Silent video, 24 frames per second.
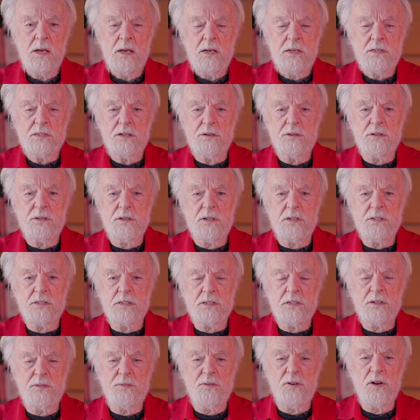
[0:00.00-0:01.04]
So this
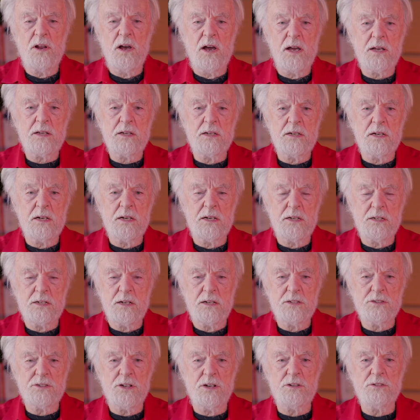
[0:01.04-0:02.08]
is, if you like,
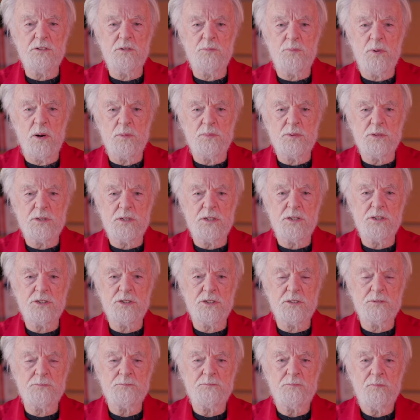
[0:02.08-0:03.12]
a general
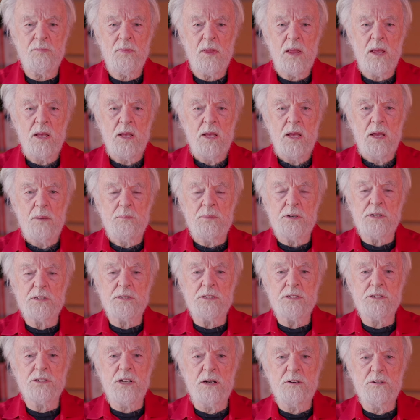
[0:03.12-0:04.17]
proposition. But as
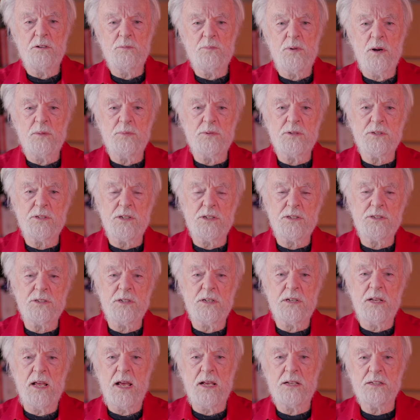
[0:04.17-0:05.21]
a general proposition,
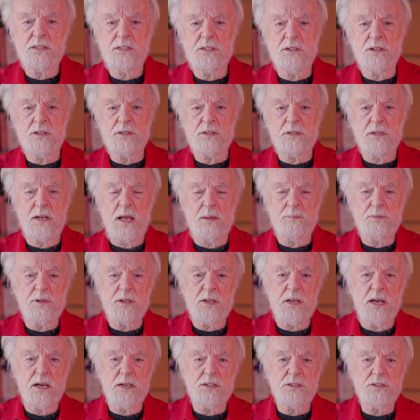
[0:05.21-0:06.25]
it has certain
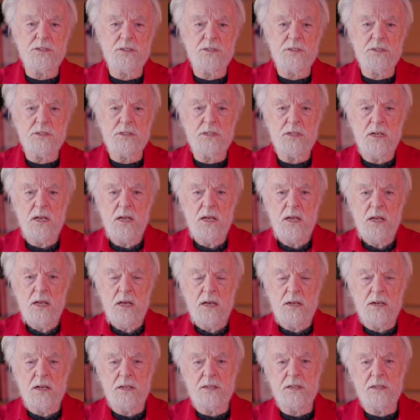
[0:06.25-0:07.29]
applications.
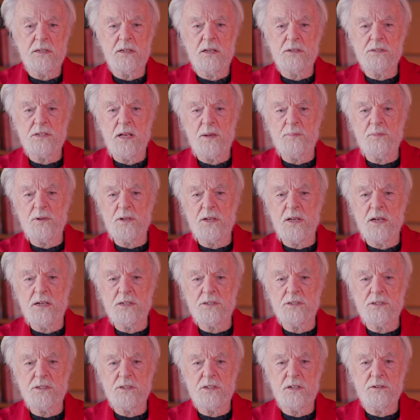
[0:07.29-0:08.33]
And I think those
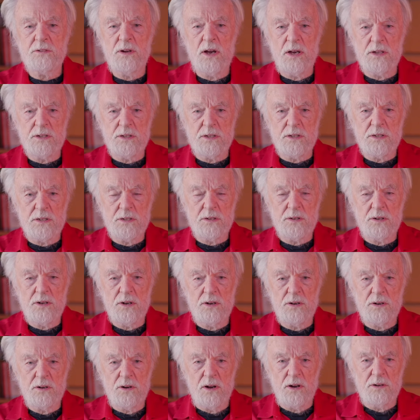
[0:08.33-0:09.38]
applications are
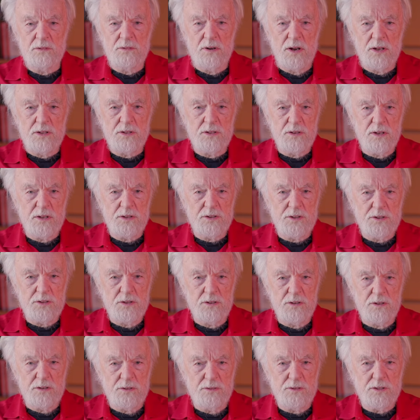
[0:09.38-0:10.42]
rather
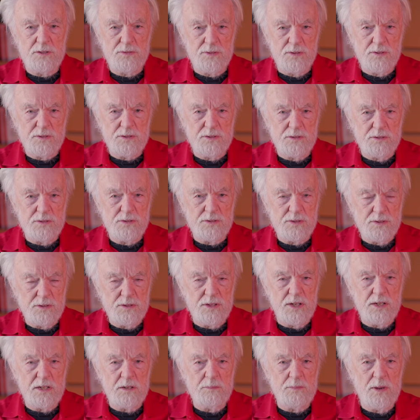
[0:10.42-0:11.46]
useful to
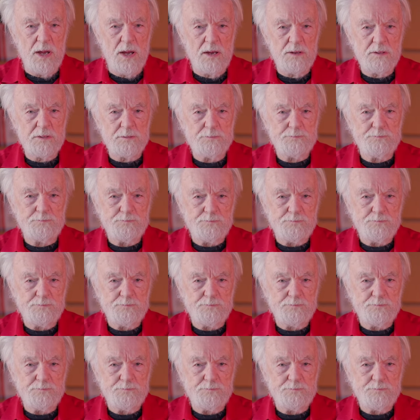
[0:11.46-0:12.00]
think about.